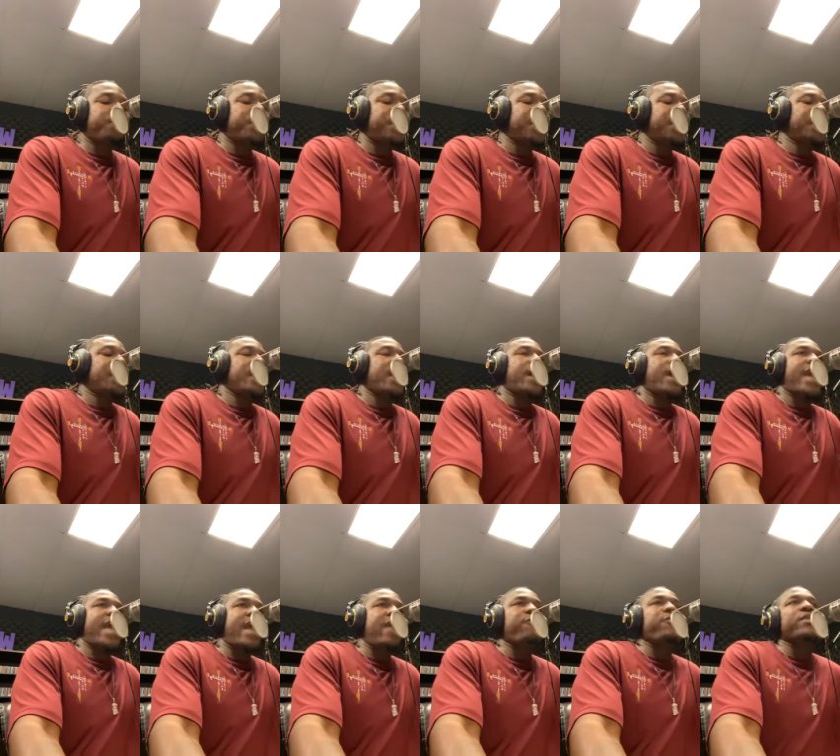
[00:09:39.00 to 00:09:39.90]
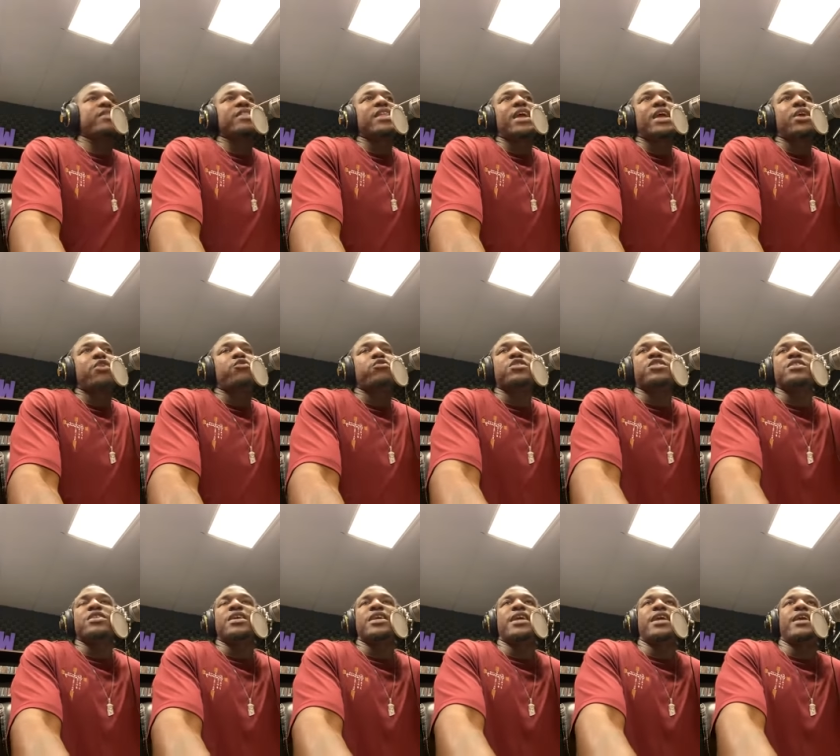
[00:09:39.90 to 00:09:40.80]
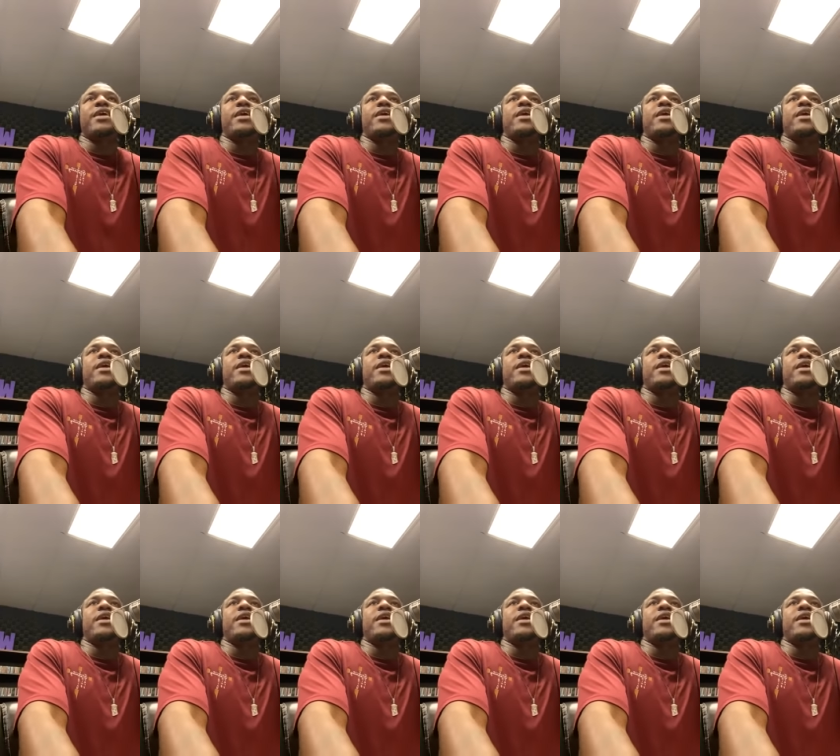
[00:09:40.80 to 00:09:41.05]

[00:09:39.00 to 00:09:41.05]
being everything Christian. It,